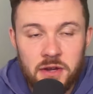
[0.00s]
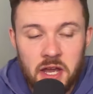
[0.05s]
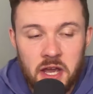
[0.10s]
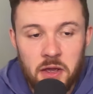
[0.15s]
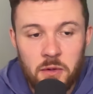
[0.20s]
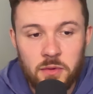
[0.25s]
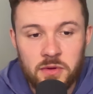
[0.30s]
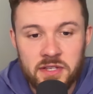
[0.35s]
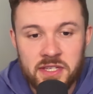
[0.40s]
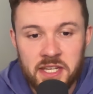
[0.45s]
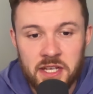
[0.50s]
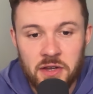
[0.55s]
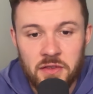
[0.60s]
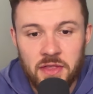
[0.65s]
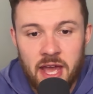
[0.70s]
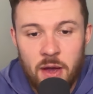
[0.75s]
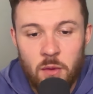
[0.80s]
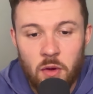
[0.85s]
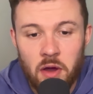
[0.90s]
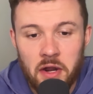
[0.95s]
know. We'll see on
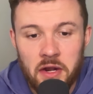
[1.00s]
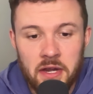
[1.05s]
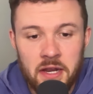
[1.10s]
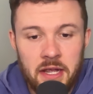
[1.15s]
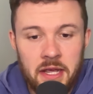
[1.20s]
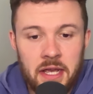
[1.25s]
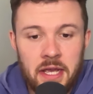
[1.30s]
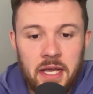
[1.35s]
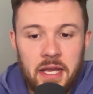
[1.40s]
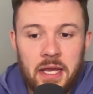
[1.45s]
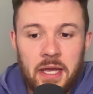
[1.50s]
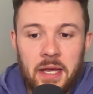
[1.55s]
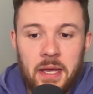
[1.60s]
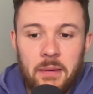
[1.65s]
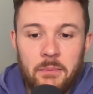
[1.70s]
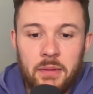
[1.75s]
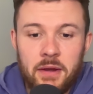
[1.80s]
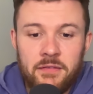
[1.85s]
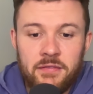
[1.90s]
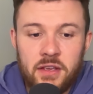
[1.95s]
that one.
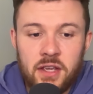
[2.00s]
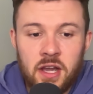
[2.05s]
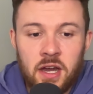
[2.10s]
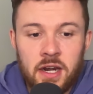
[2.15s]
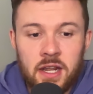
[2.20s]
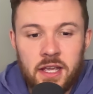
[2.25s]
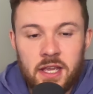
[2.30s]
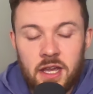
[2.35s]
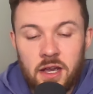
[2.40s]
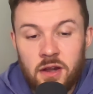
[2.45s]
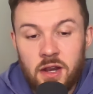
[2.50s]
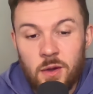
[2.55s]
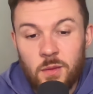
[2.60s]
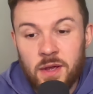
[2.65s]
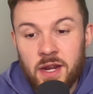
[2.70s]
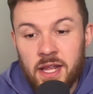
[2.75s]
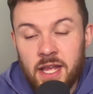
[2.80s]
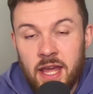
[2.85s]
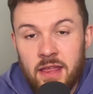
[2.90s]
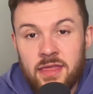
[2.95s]
But if you kind of go, look, we're
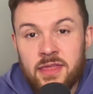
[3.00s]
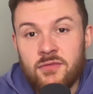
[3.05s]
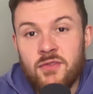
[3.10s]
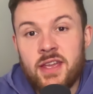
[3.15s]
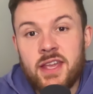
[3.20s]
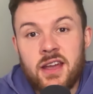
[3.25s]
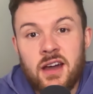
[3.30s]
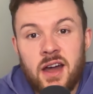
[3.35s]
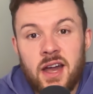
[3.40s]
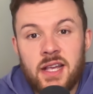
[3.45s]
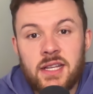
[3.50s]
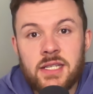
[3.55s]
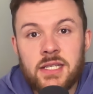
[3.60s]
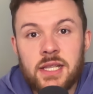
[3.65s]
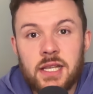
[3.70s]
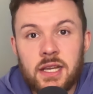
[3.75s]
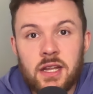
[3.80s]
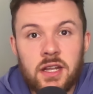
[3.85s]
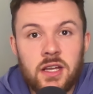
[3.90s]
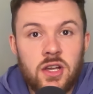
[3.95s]
going to get three guys,
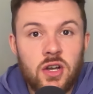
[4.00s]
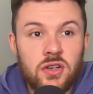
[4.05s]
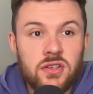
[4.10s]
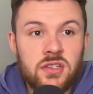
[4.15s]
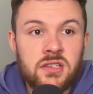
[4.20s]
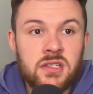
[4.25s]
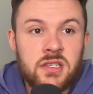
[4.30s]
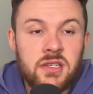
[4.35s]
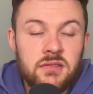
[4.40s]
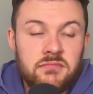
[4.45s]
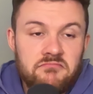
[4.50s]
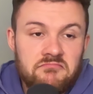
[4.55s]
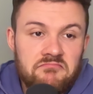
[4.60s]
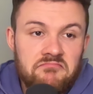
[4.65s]
they're going to cost